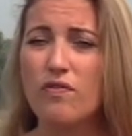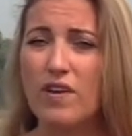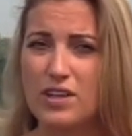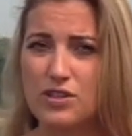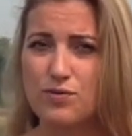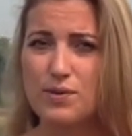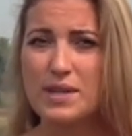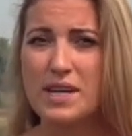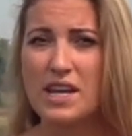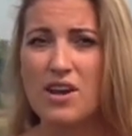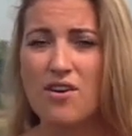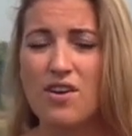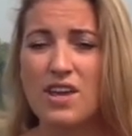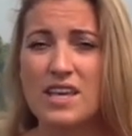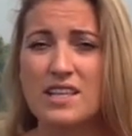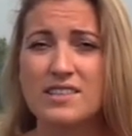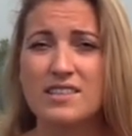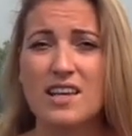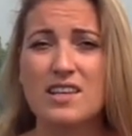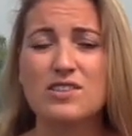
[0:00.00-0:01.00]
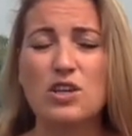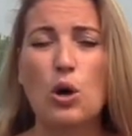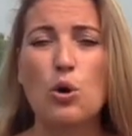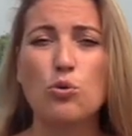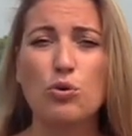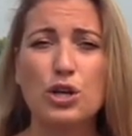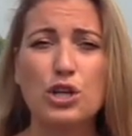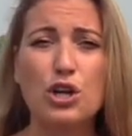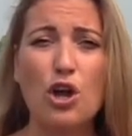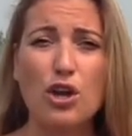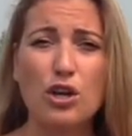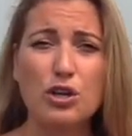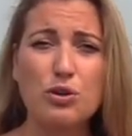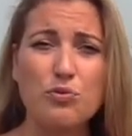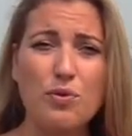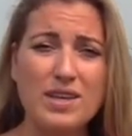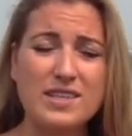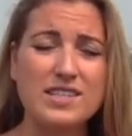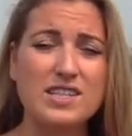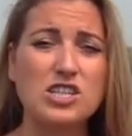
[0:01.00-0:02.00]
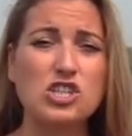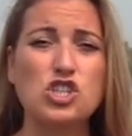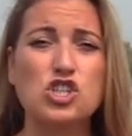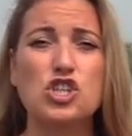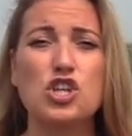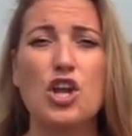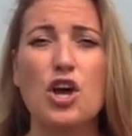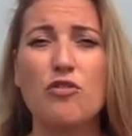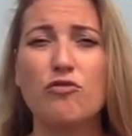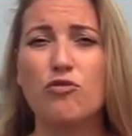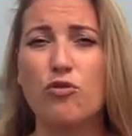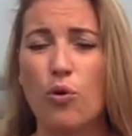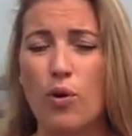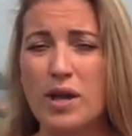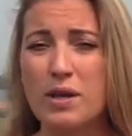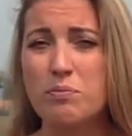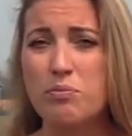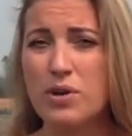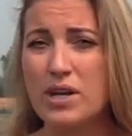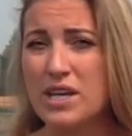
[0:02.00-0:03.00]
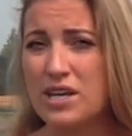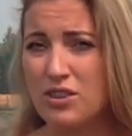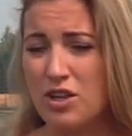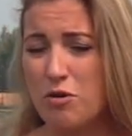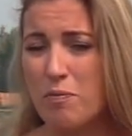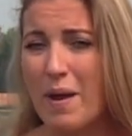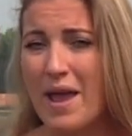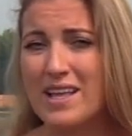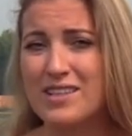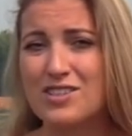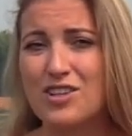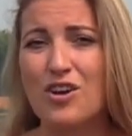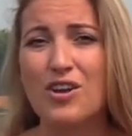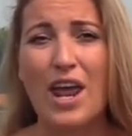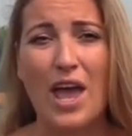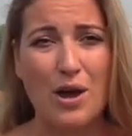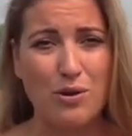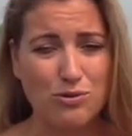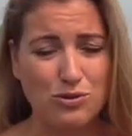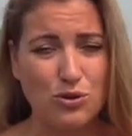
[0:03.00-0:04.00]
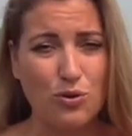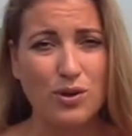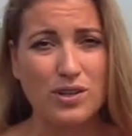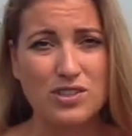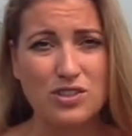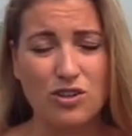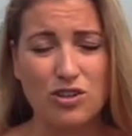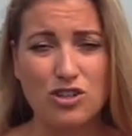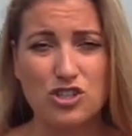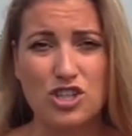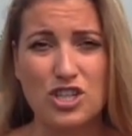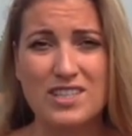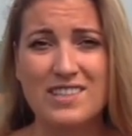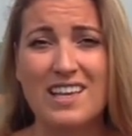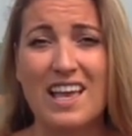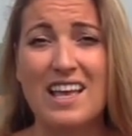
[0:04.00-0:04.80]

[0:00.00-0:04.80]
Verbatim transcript: veterinarian says Okanagan residents should avoid bringing their pets on outdoor excursions